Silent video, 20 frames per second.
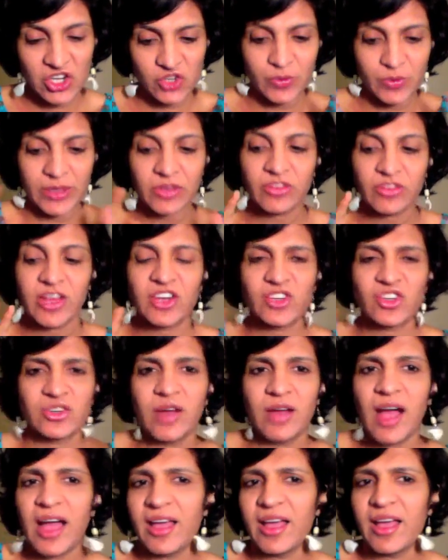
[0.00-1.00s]
because
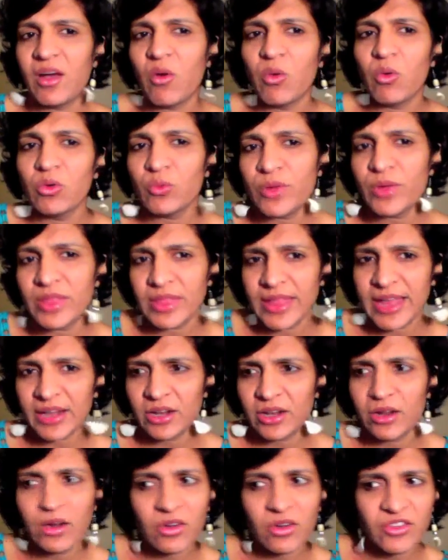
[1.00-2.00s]
I always get
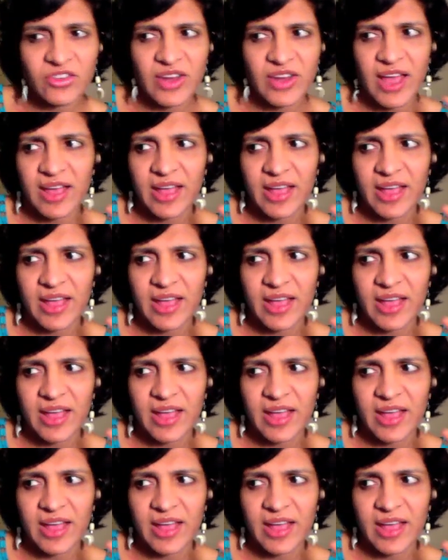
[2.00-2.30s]
lost.